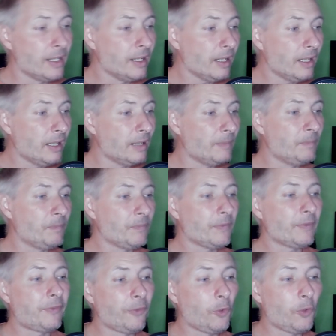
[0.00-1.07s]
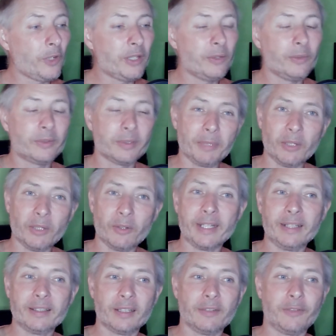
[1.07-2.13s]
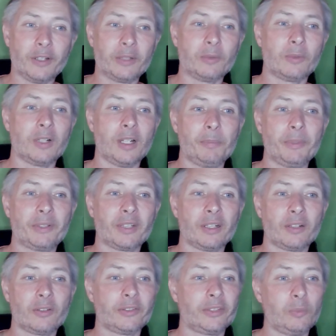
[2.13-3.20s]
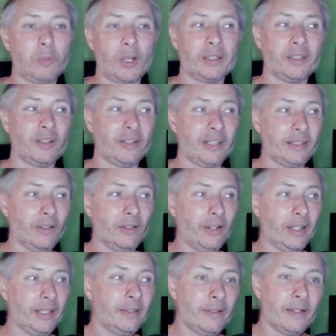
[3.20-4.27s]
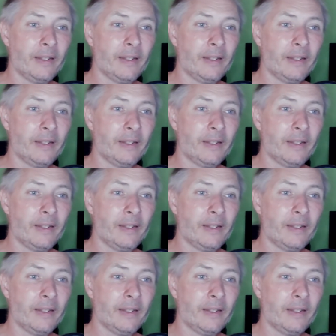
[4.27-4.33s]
Um, for you to belong into the funnel club, it's going to cost you 199